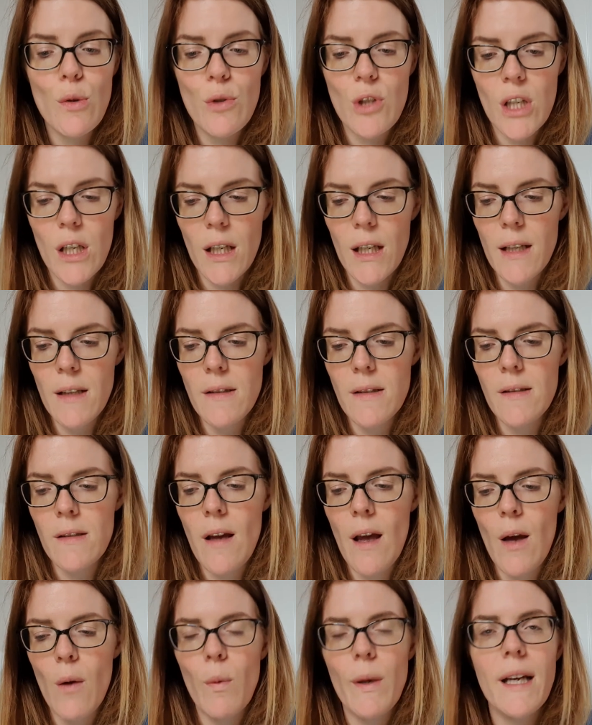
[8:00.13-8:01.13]
ducats,
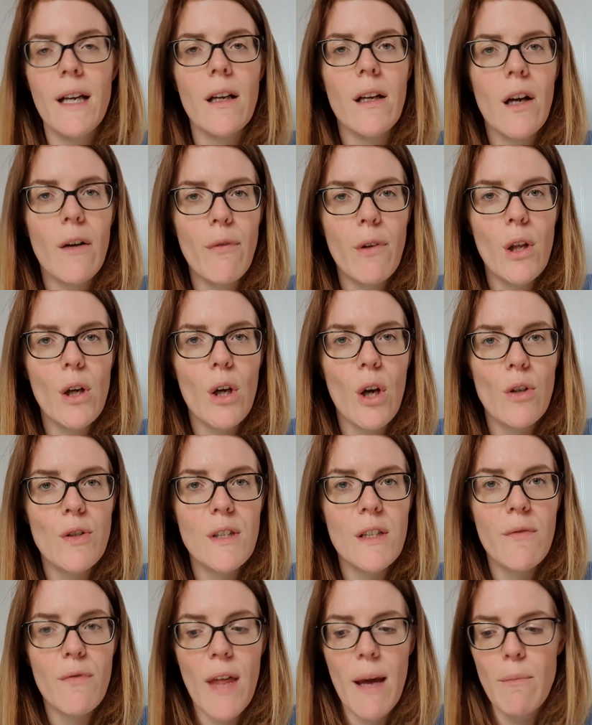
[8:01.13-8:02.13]
we can cover the
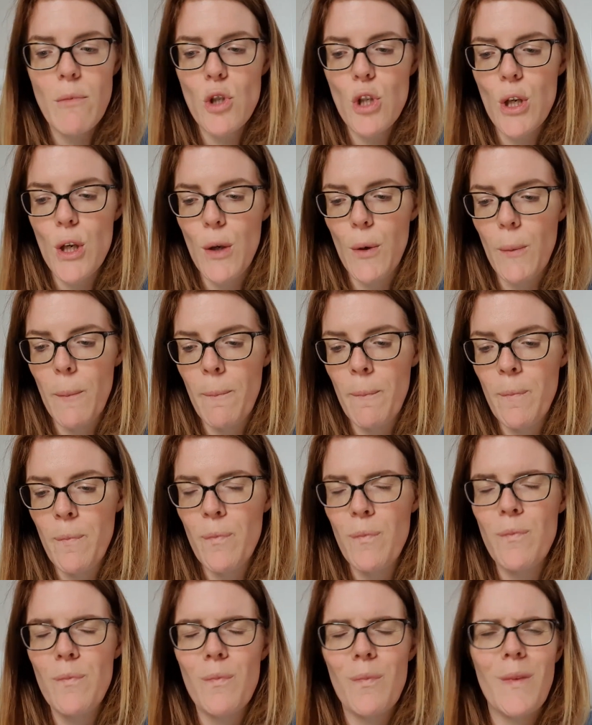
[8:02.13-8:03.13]
cost of them too.
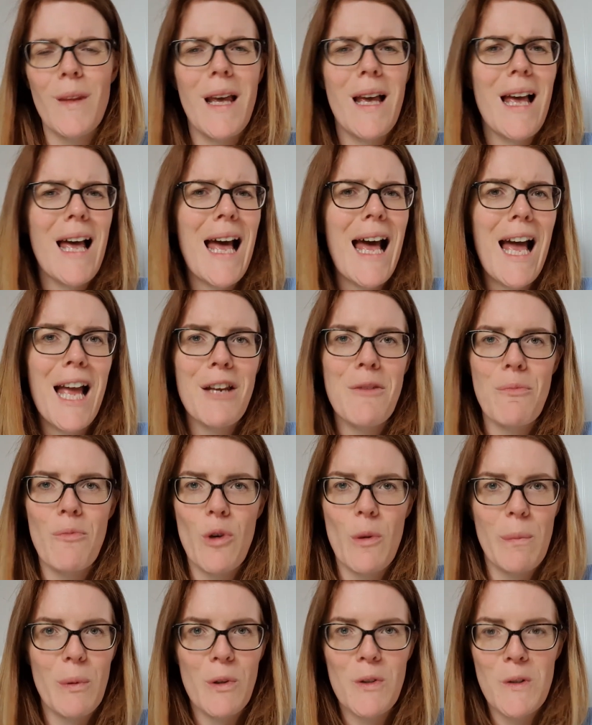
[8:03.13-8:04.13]

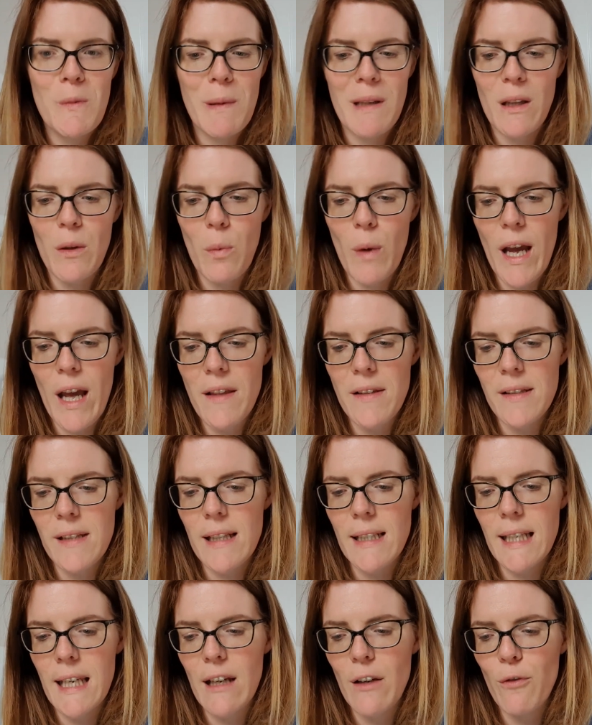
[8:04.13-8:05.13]
Admirable, Spittleworth,
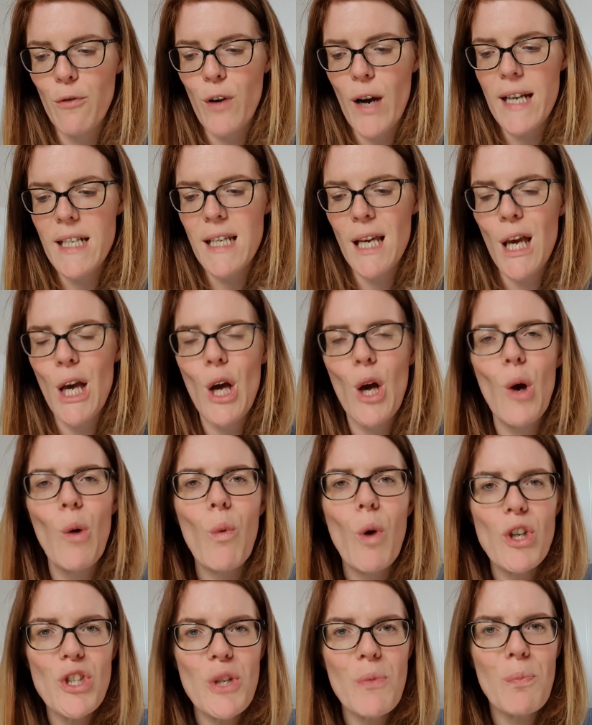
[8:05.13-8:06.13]
said King Fred.
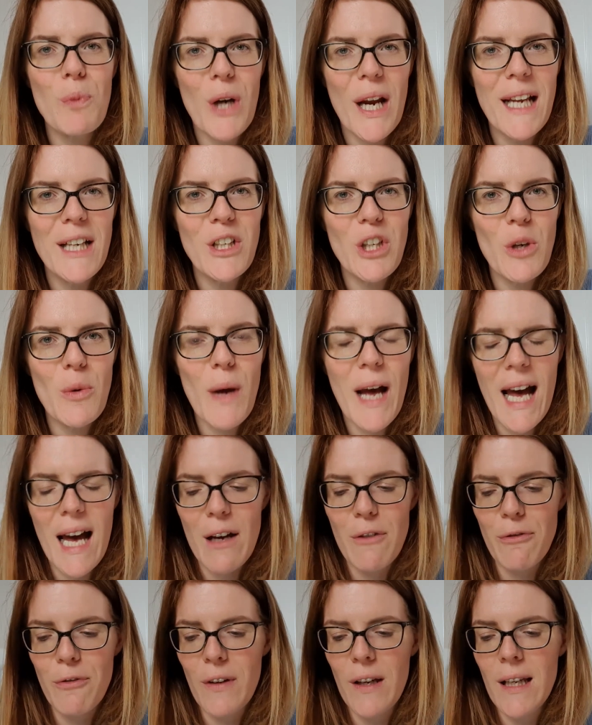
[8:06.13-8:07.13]
What a brain you
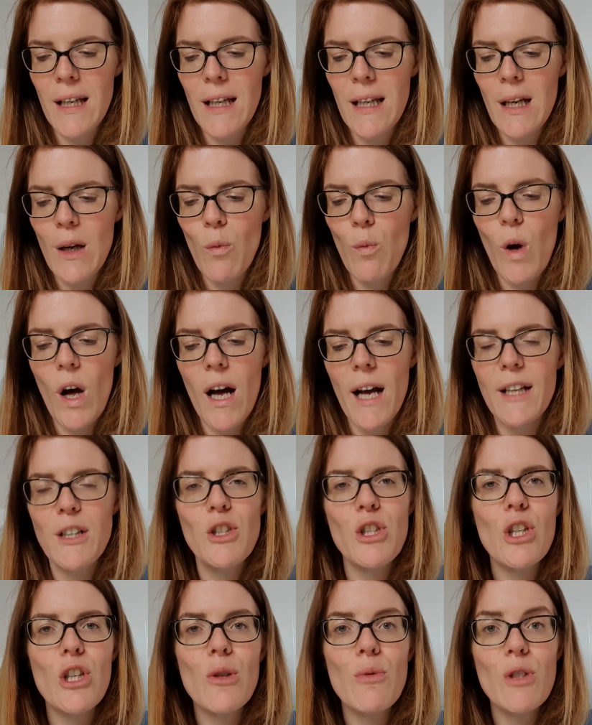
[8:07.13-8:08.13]
have. Why,
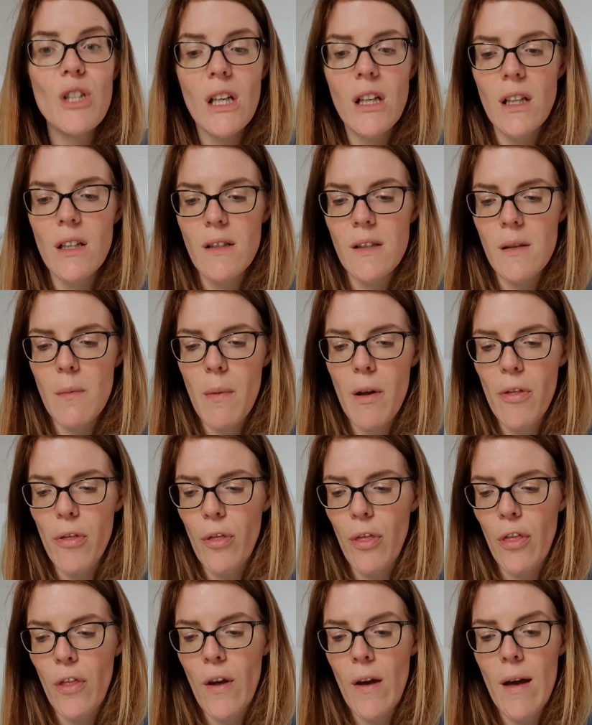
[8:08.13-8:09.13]
2 ducats a
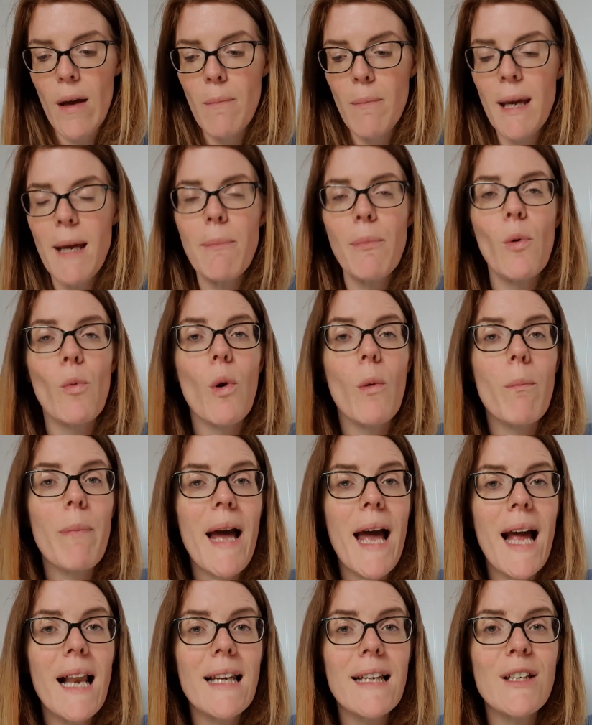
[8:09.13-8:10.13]
month. People will
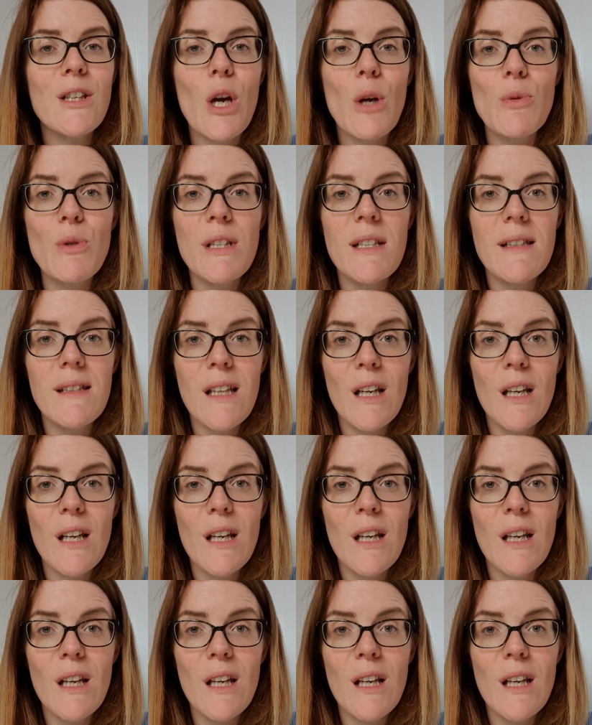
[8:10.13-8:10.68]
barely notice the